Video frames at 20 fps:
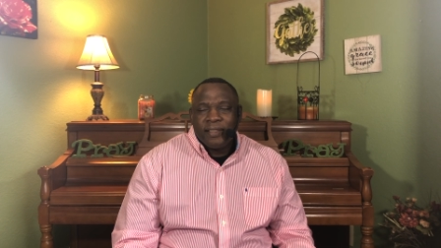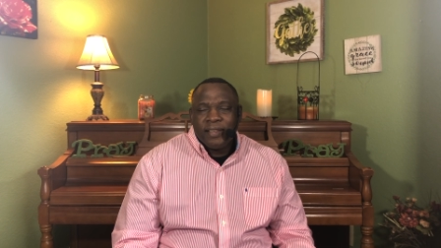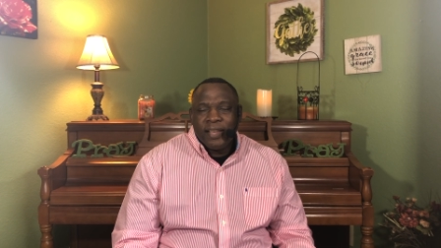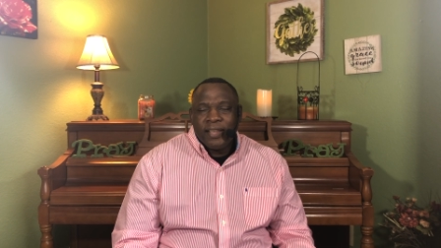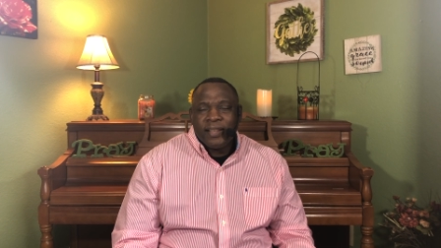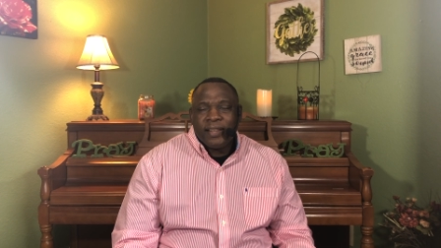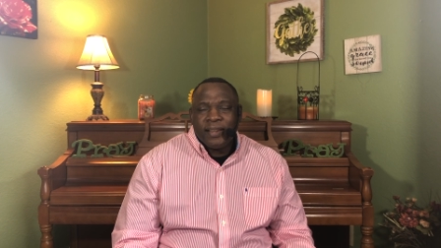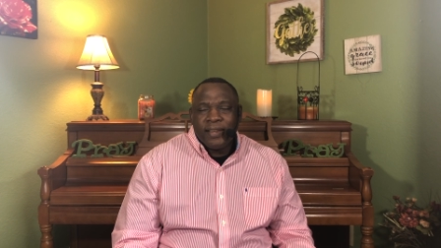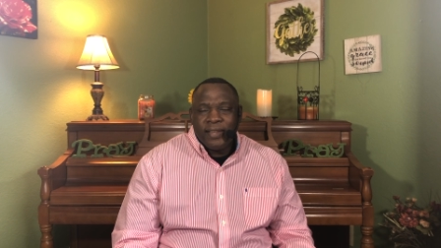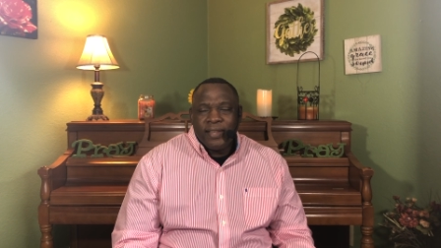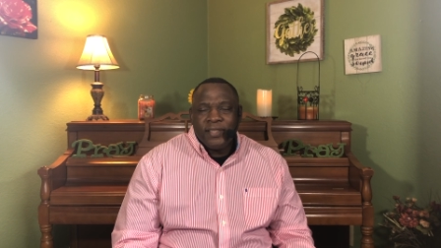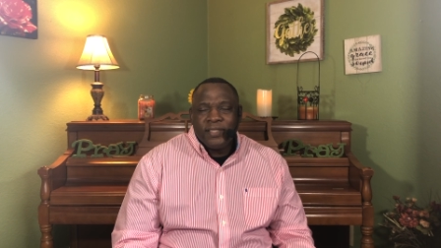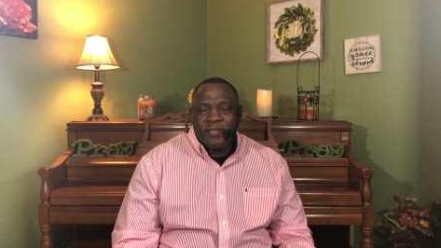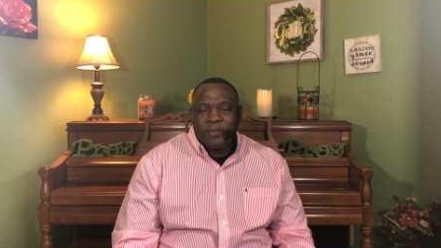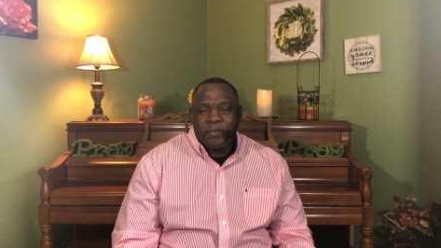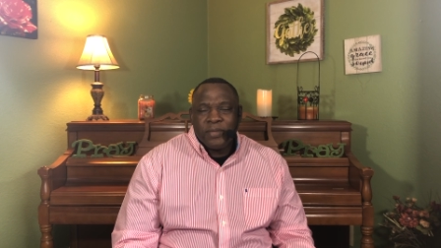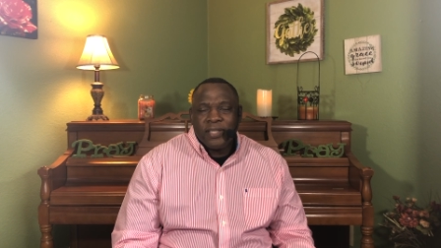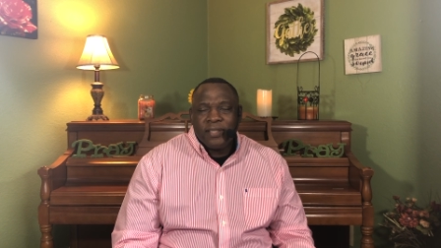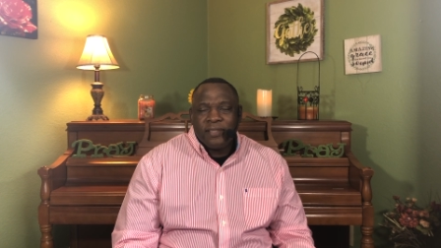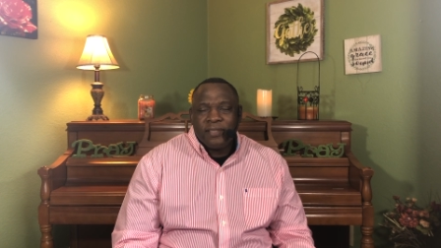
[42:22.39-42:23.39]
and cleanse
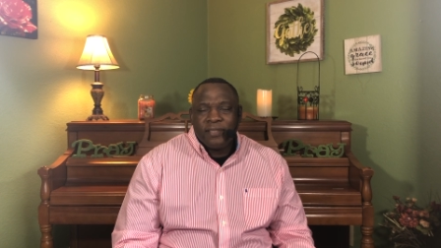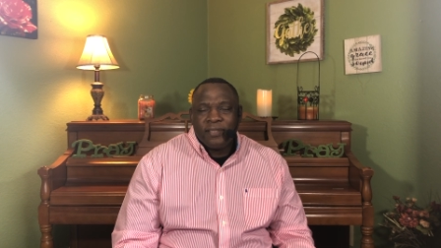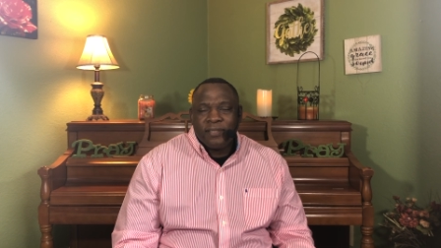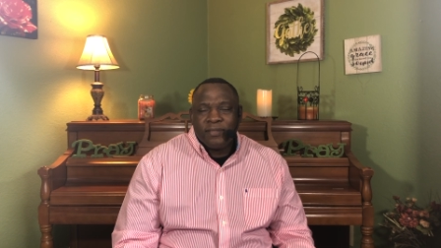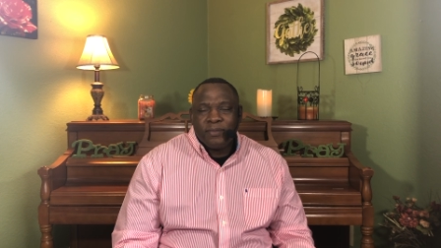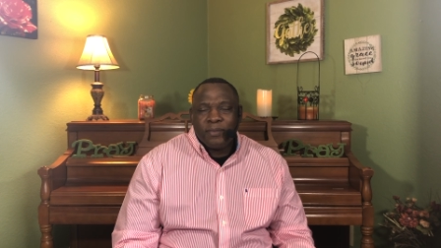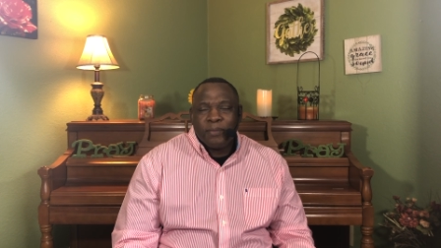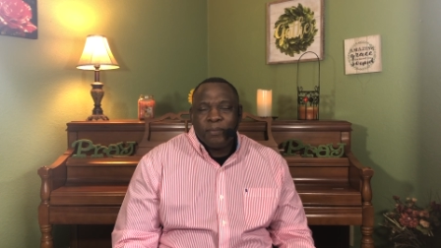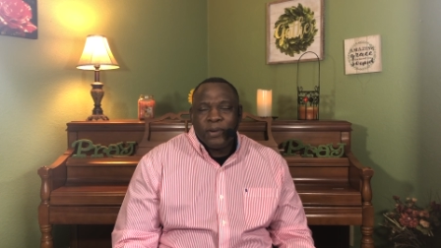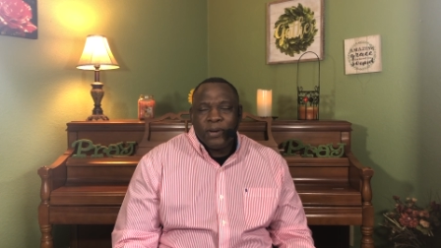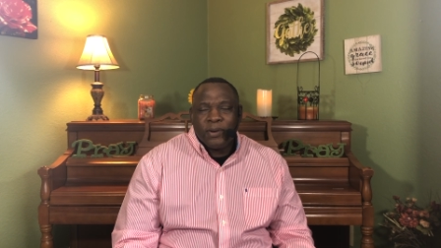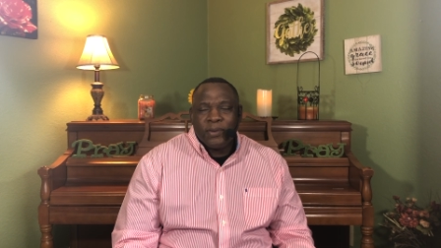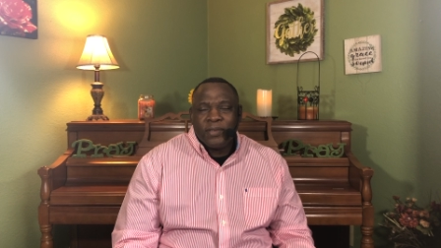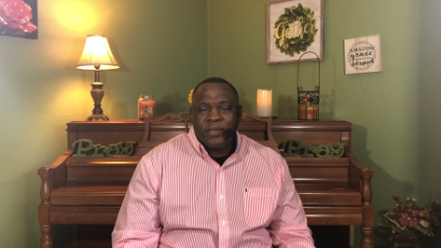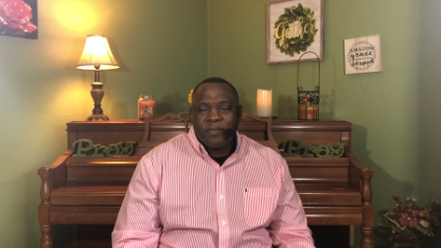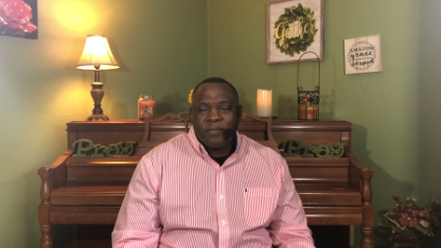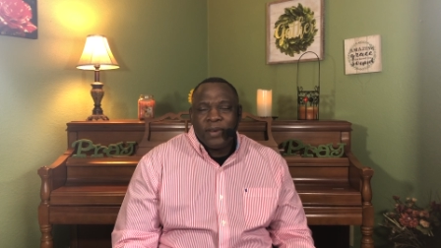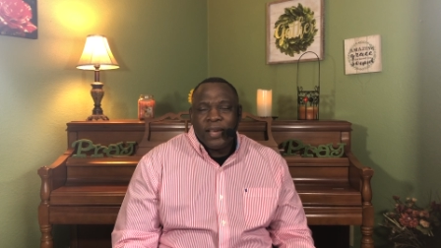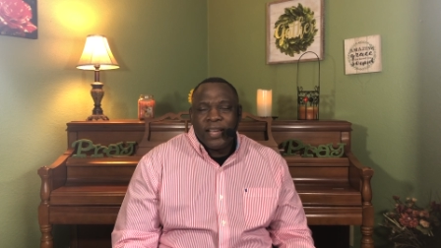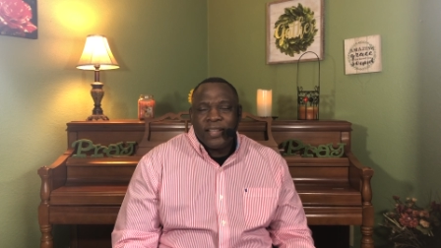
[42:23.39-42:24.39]
me from all
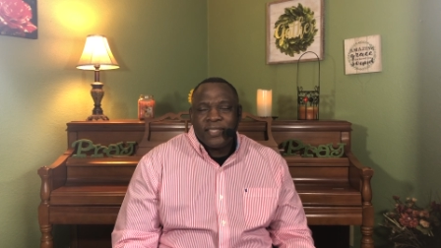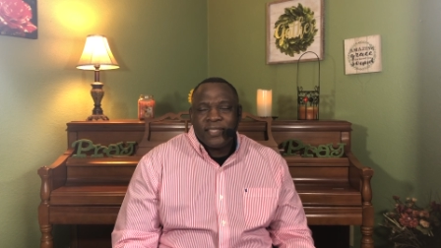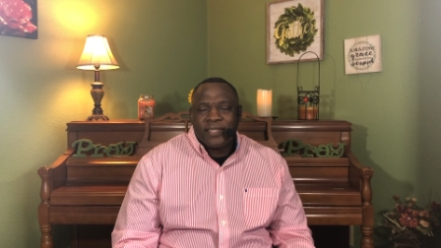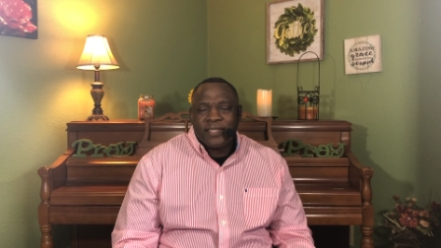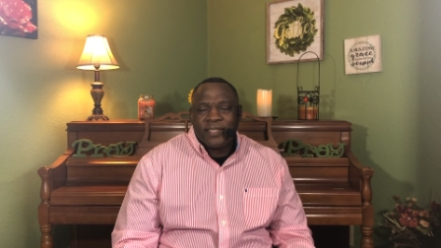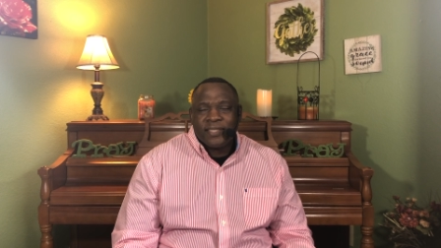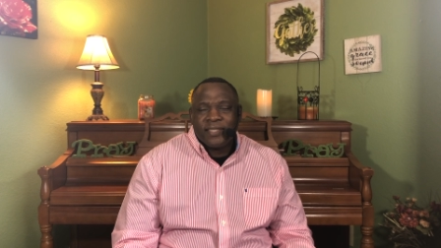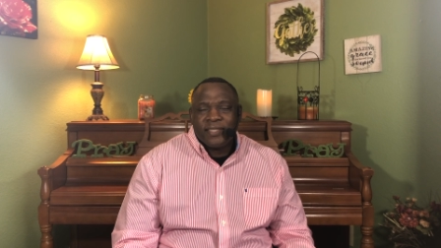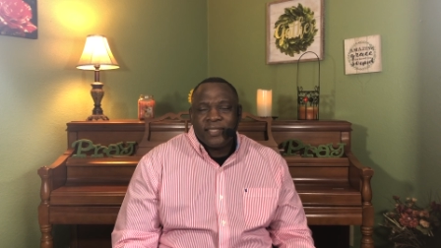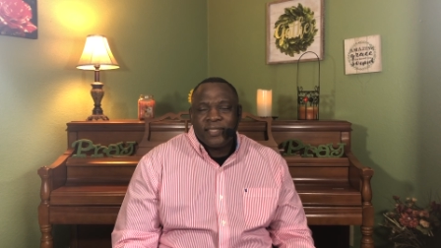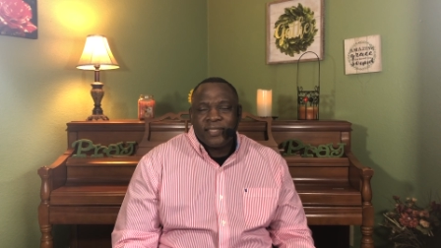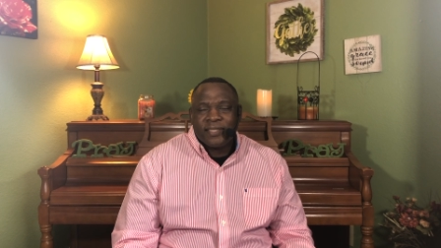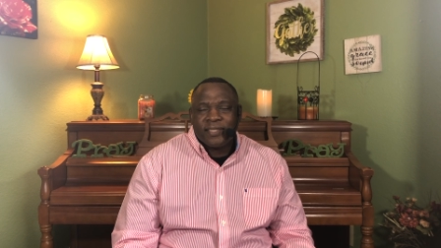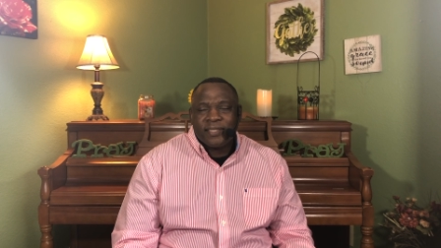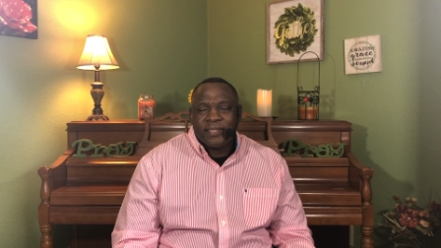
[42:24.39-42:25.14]
unrighteousness.